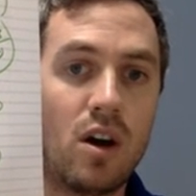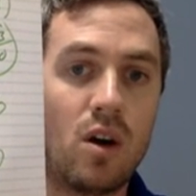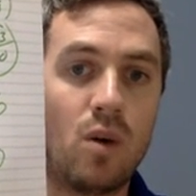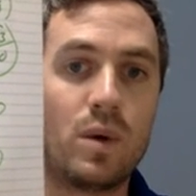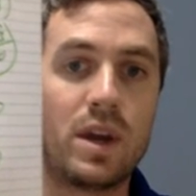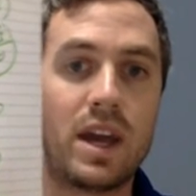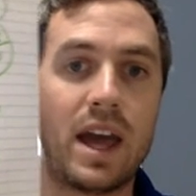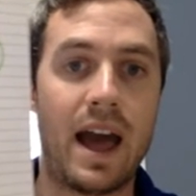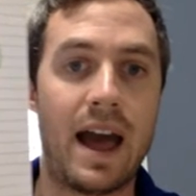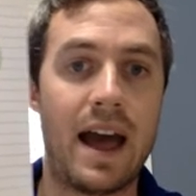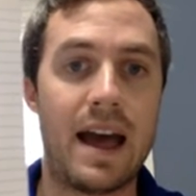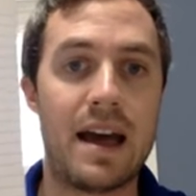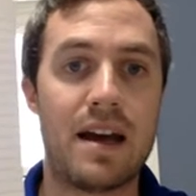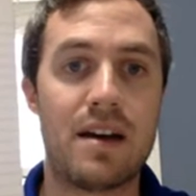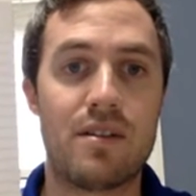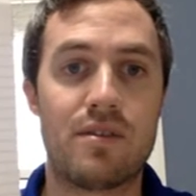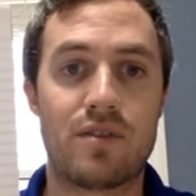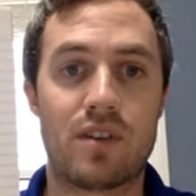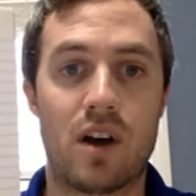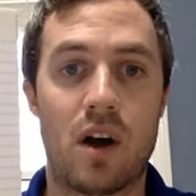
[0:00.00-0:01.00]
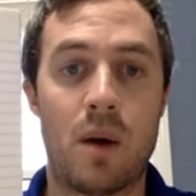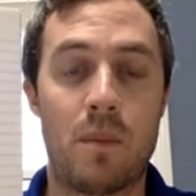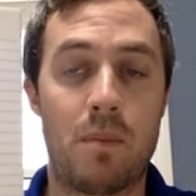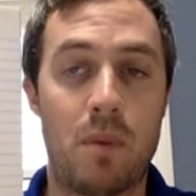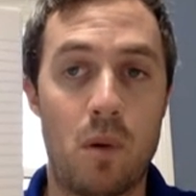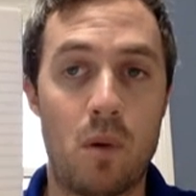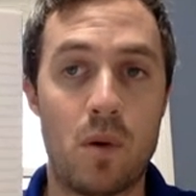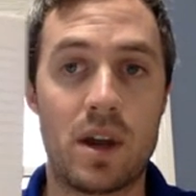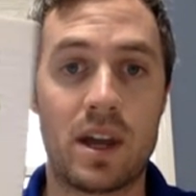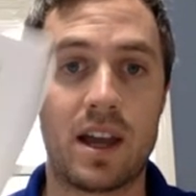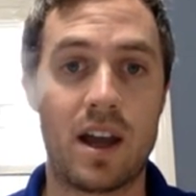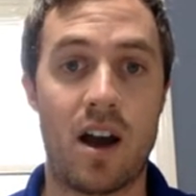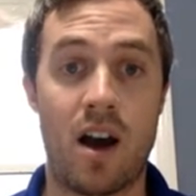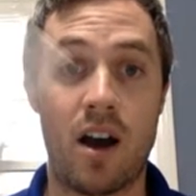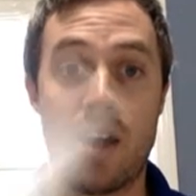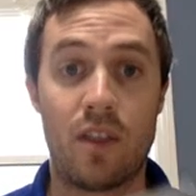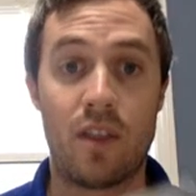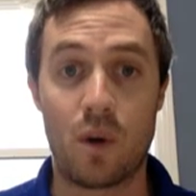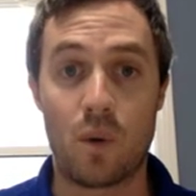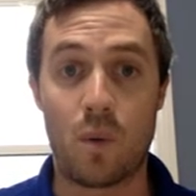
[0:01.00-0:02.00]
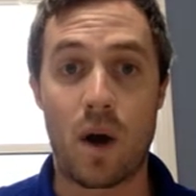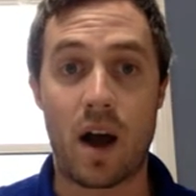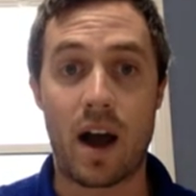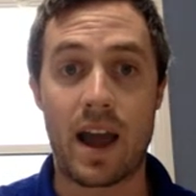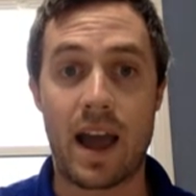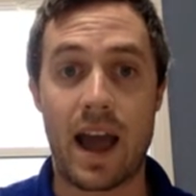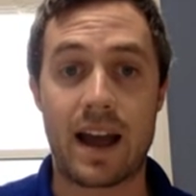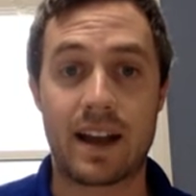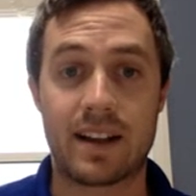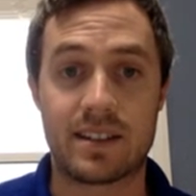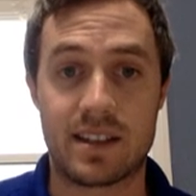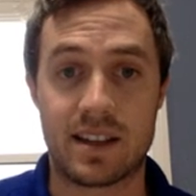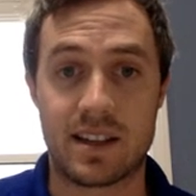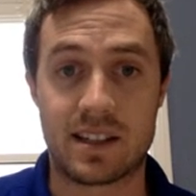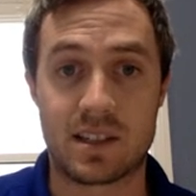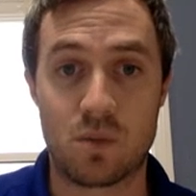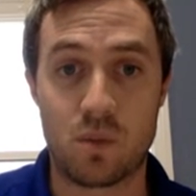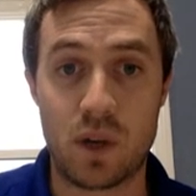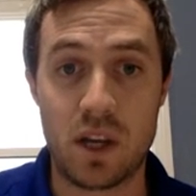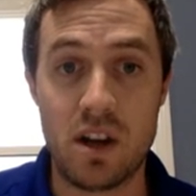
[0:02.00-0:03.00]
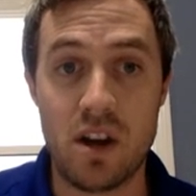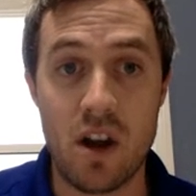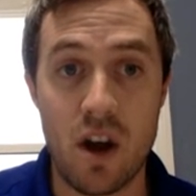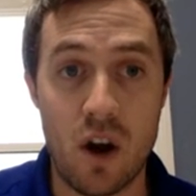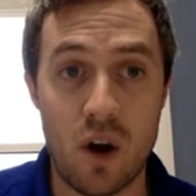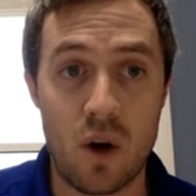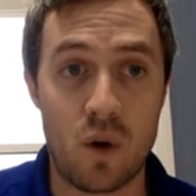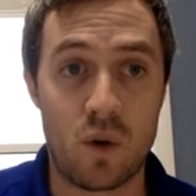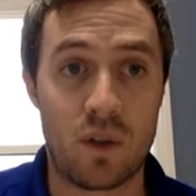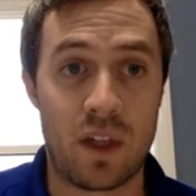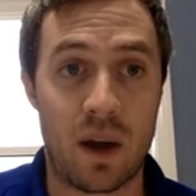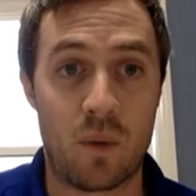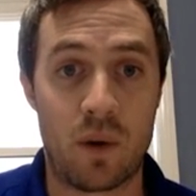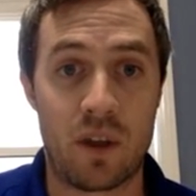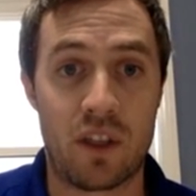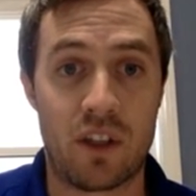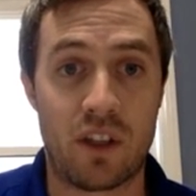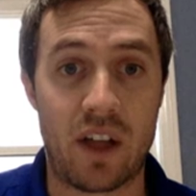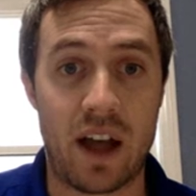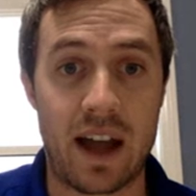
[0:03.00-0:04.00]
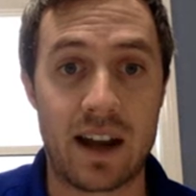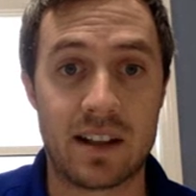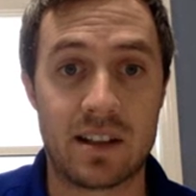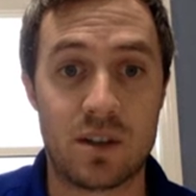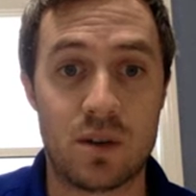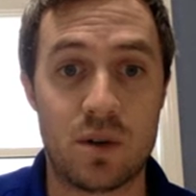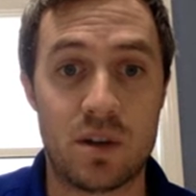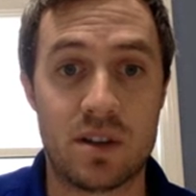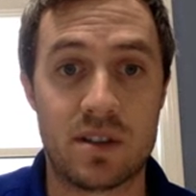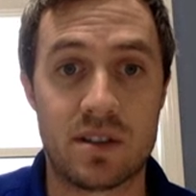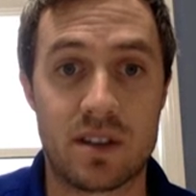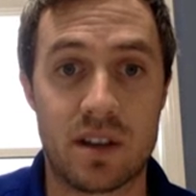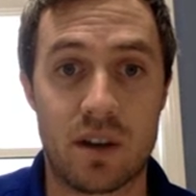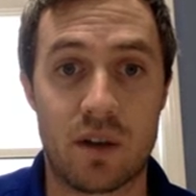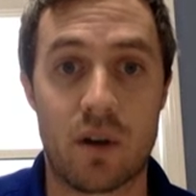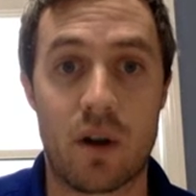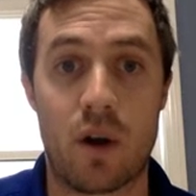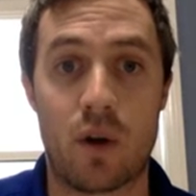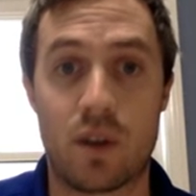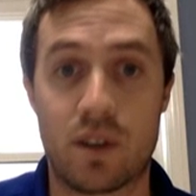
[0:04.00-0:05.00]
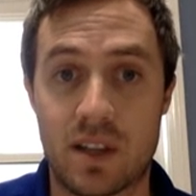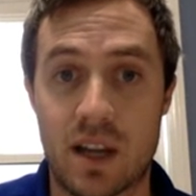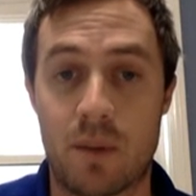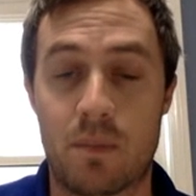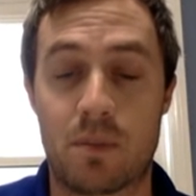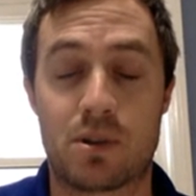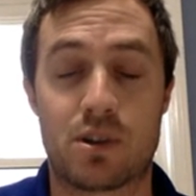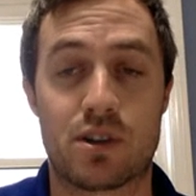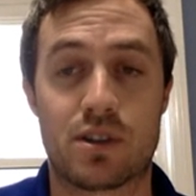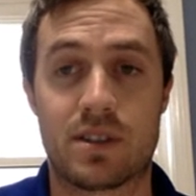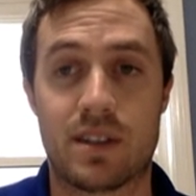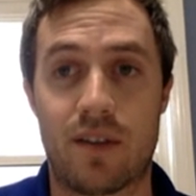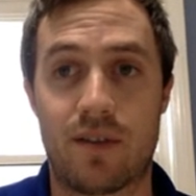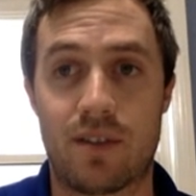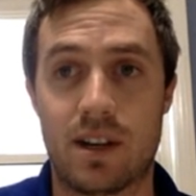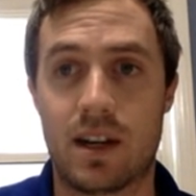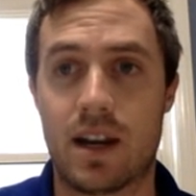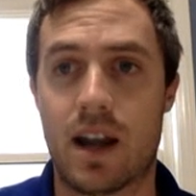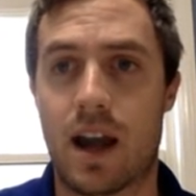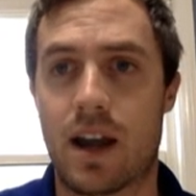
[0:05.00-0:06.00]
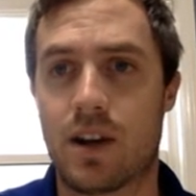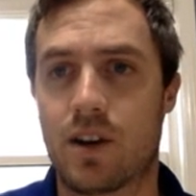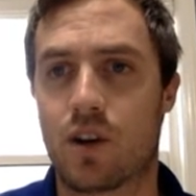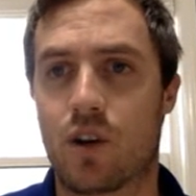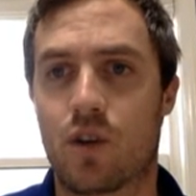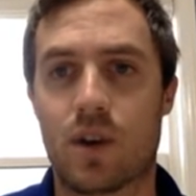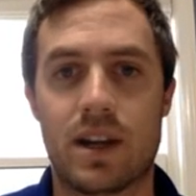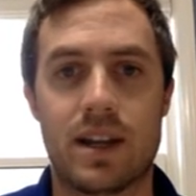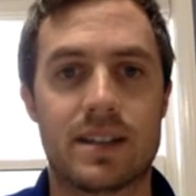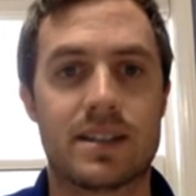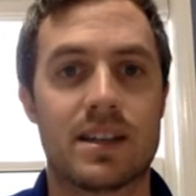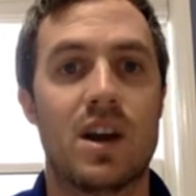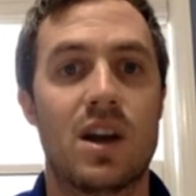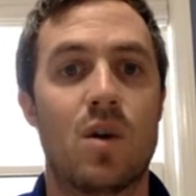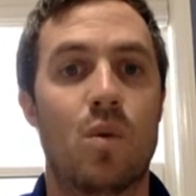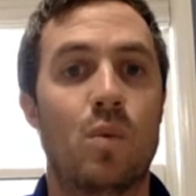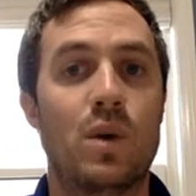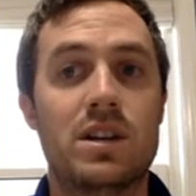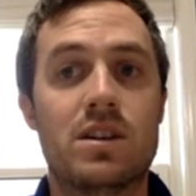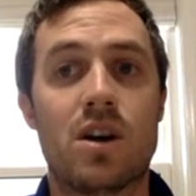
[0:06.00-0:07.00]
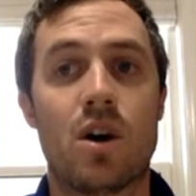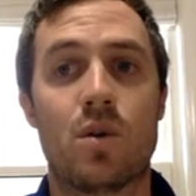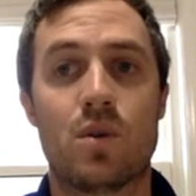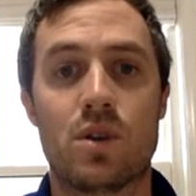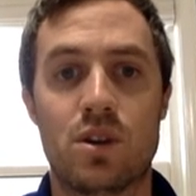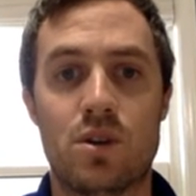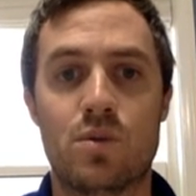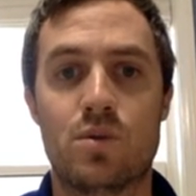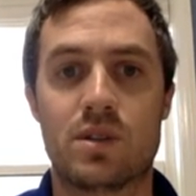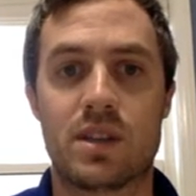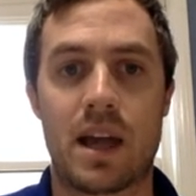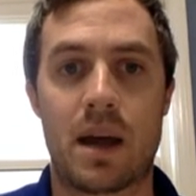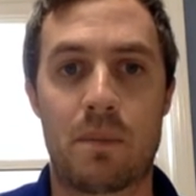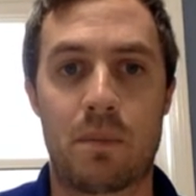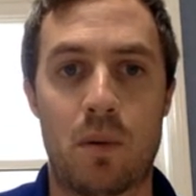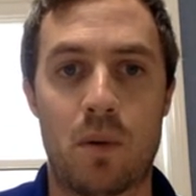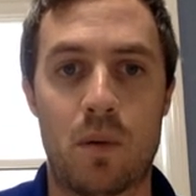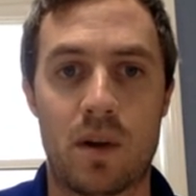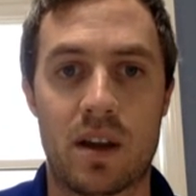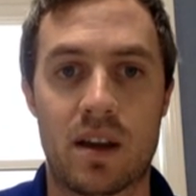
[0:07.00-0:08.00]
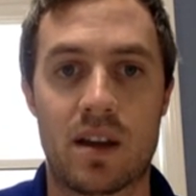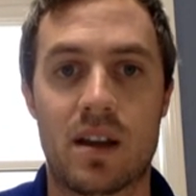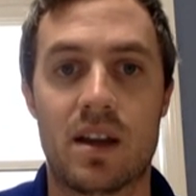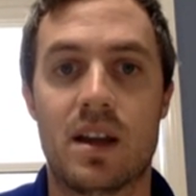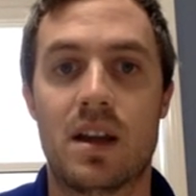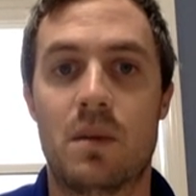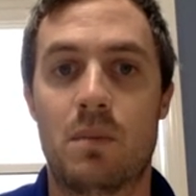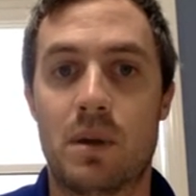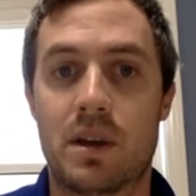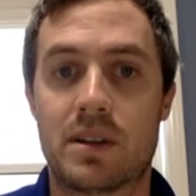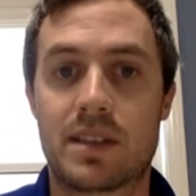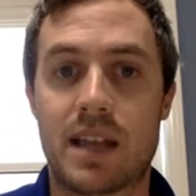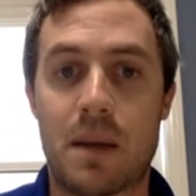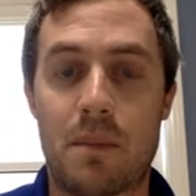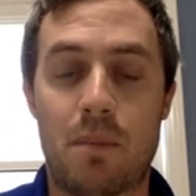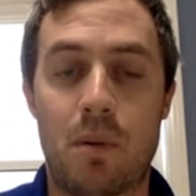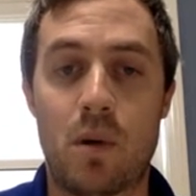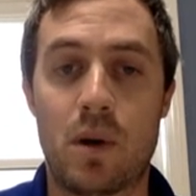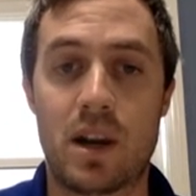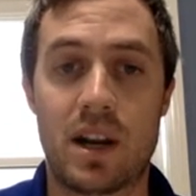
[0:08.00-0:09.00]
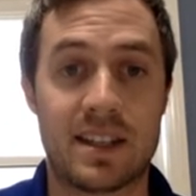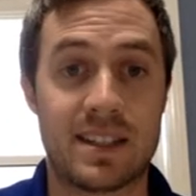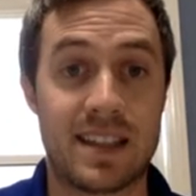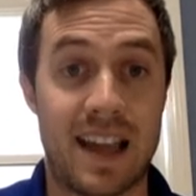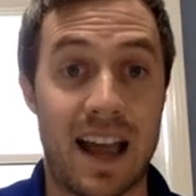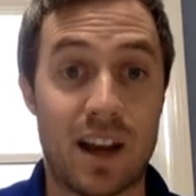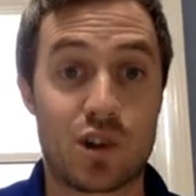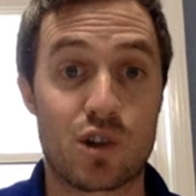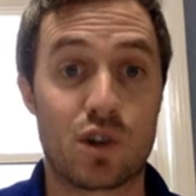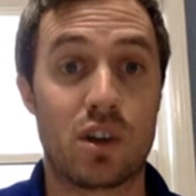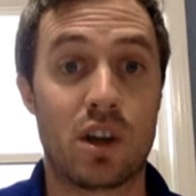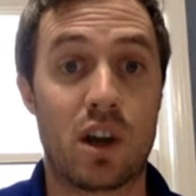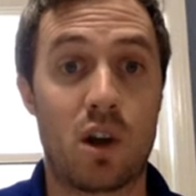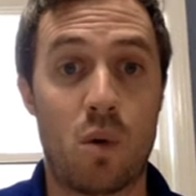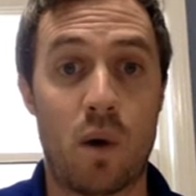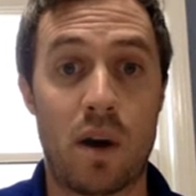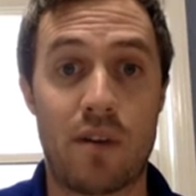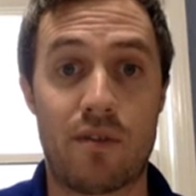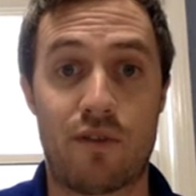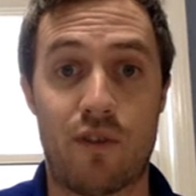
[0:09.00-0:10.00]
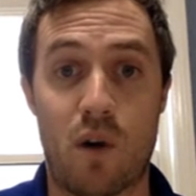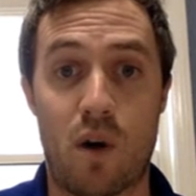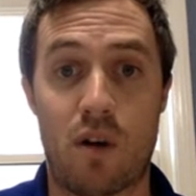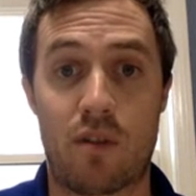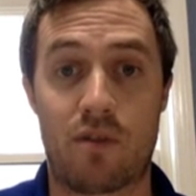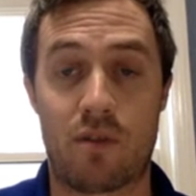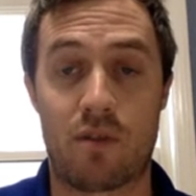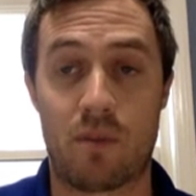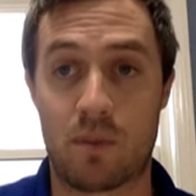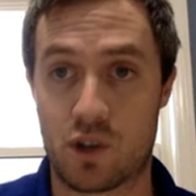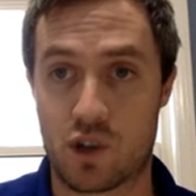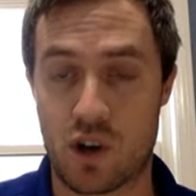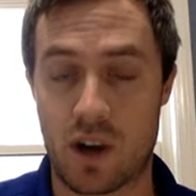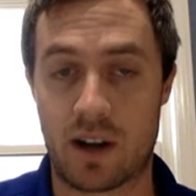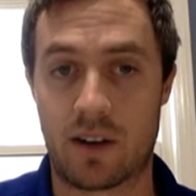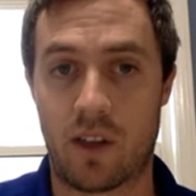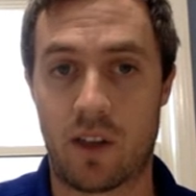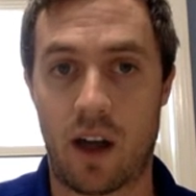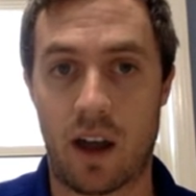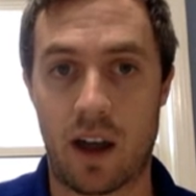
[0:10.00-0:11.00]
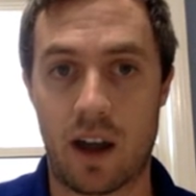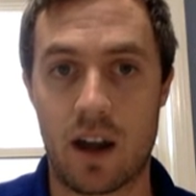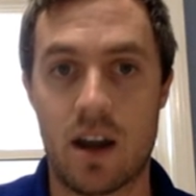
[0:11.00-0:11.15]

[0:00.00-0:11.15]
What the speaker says: we have a point on the y-axis, we know that when the latitude is 0, the temperature is 79 degrees. We don't use that point because that point is actually quite far from the trend line.